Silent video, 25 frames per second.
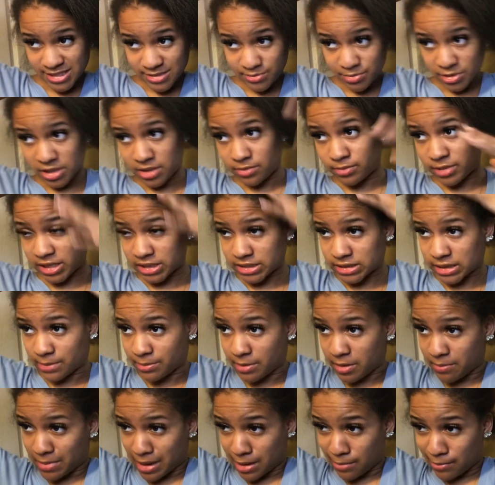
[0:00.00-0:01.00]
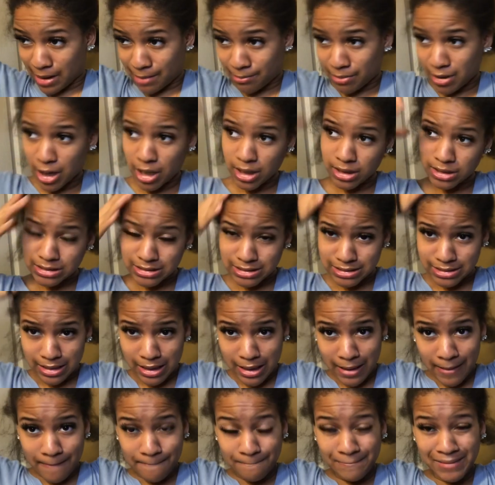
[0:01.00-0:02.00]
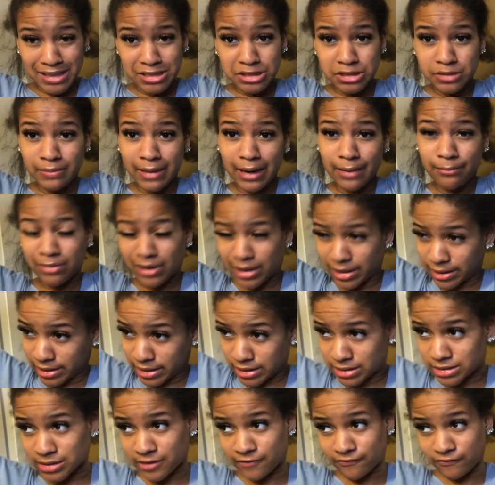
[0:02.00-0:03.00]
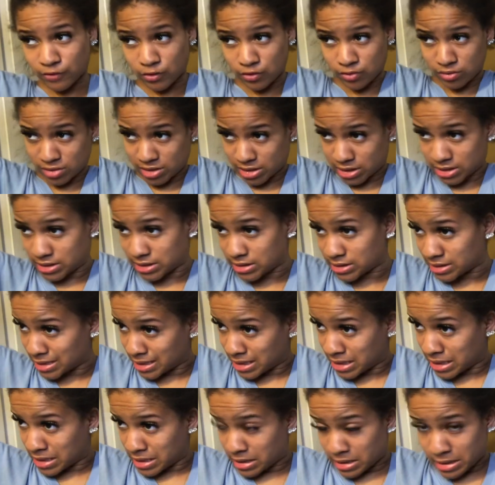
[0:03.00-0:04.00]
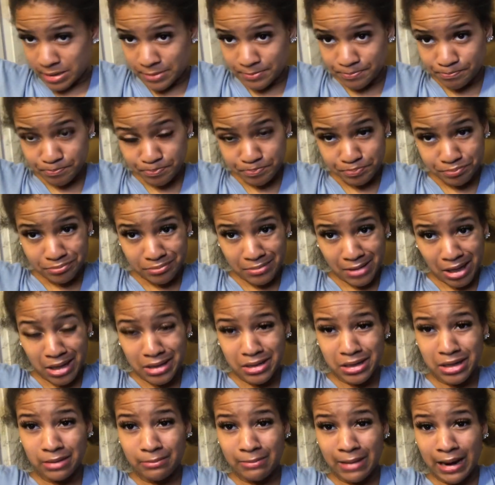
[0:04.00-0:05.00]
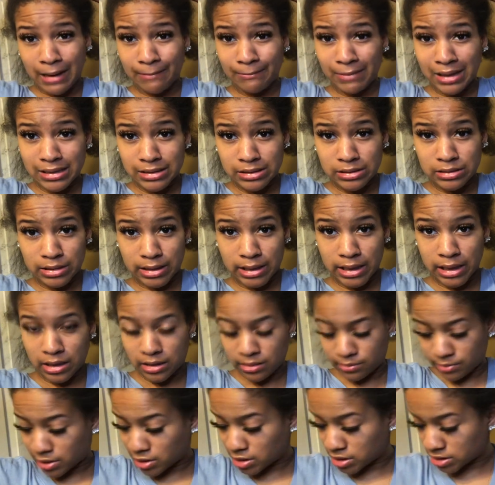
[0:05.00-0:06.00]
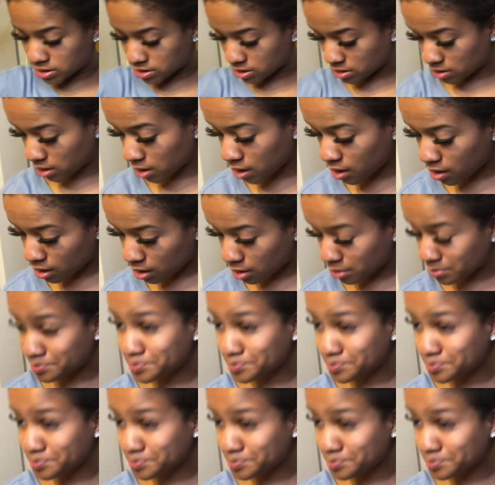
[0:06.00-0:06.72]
pretty big, so I'm gonna make my parts match my braids, of course. Don't mind my little ghetto ponytail, y'all.